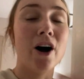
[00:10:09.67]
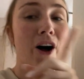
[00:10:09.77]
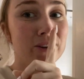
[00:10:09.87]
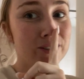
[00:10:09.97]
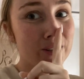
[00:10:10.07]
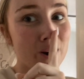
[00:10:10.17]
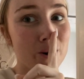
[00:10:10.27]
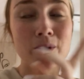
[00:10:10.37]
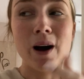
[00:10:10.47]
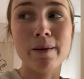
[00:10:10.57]

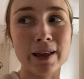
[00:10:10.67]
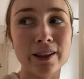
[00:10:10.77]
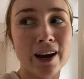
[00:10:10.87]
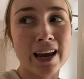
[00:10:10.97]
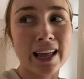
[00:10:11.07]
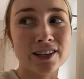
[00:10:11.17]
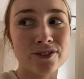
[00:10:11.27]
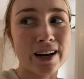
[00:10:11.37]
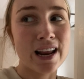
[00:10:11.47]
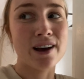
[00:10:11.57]
Also, I'm like looking at this
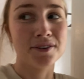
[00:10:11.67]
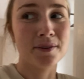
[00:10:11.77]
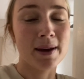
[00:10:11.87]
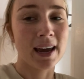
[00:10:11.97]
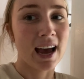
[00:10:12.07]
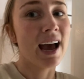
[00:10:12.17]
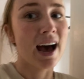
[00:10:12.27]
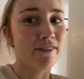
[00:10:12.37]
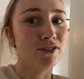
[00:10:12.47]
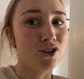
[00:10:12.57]
right now, so I'm like, I
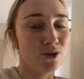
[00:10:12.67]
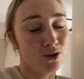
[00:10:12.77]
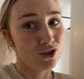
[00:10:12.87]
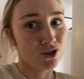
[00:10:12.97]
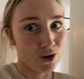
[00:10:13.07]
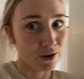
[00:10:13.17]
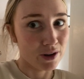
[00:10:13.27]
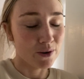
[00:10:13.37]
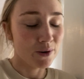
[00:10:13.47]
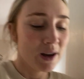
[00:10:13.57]
have to show
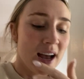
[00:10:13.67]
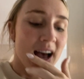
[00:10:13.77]
you.